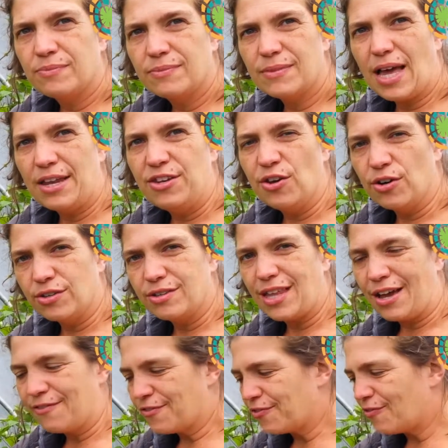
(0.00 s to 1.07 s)
and not
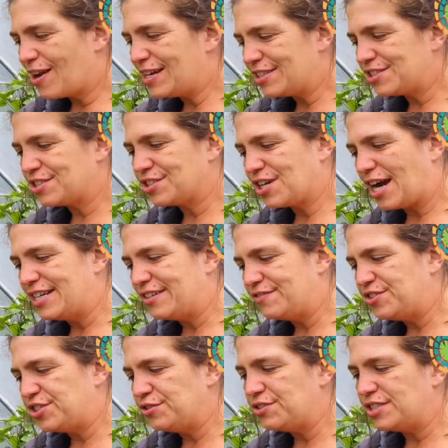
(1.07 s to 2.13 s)
that fresh kind
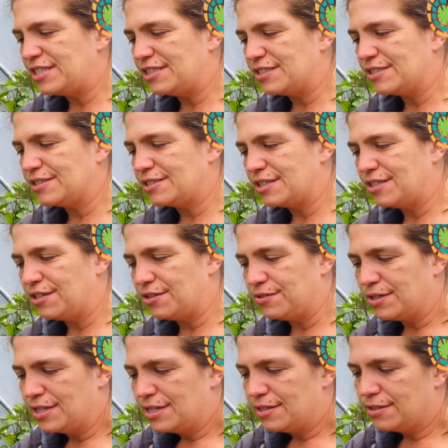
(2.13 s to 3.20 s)
of juiciness that you
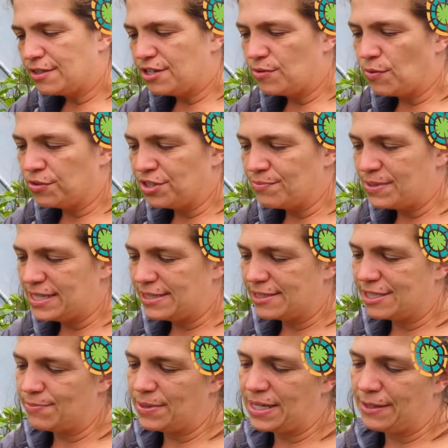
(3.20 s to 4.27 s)
want the beans
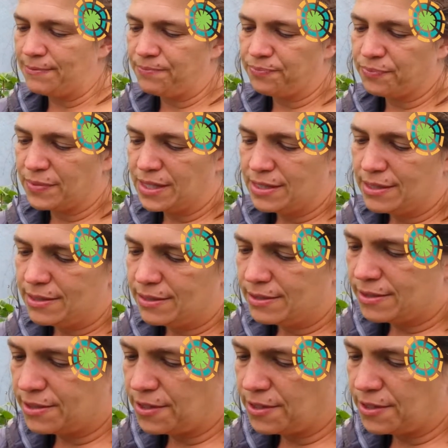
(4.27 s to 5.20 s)
to be. So